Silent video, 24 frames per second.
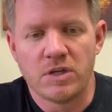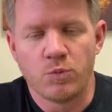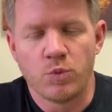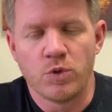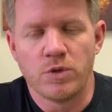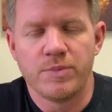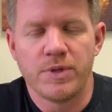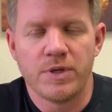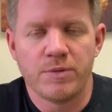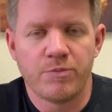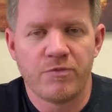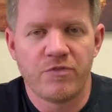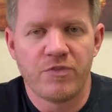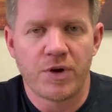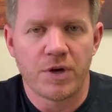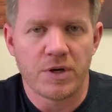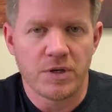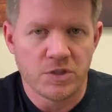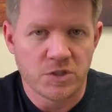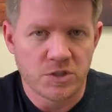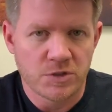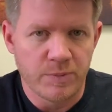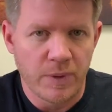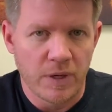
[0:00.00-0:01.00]
will be
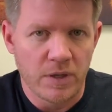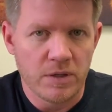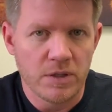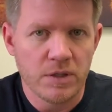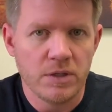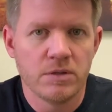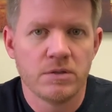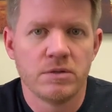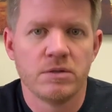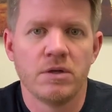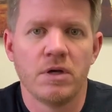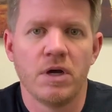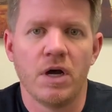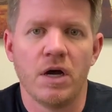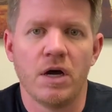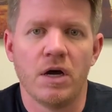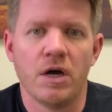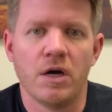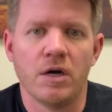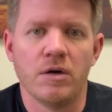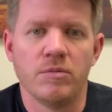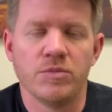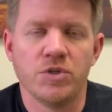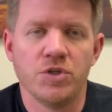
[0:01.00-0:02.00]
fairly smelly.
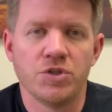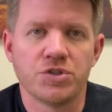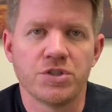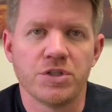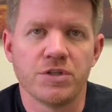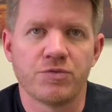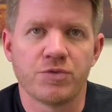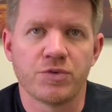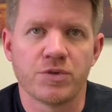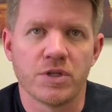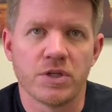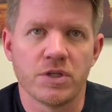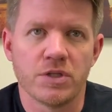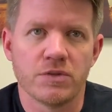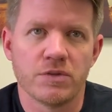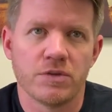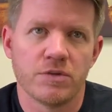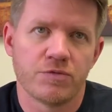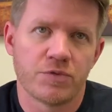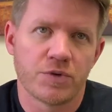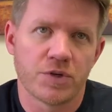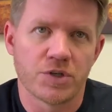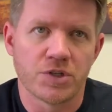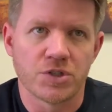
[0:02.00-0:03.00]
Usually for the
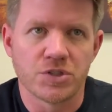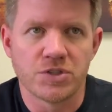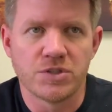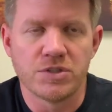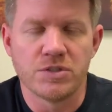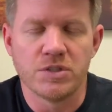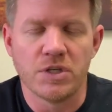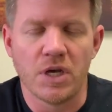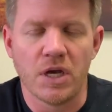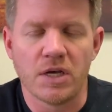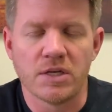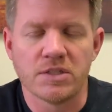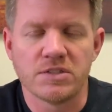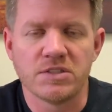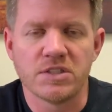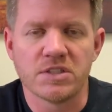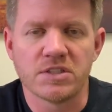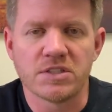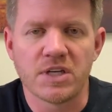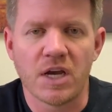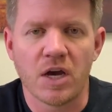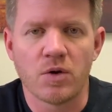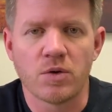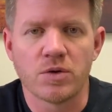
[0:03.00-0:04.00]
first
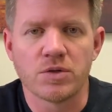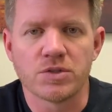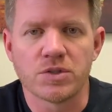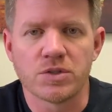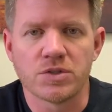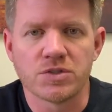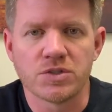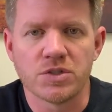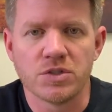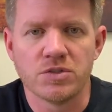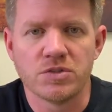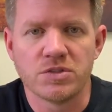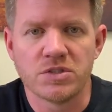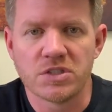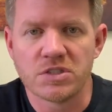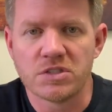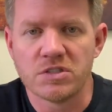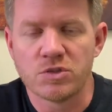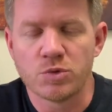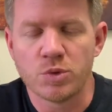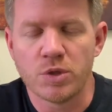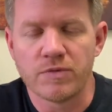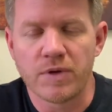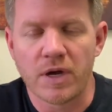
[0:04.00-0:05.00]
6 hours or so, 6 to 12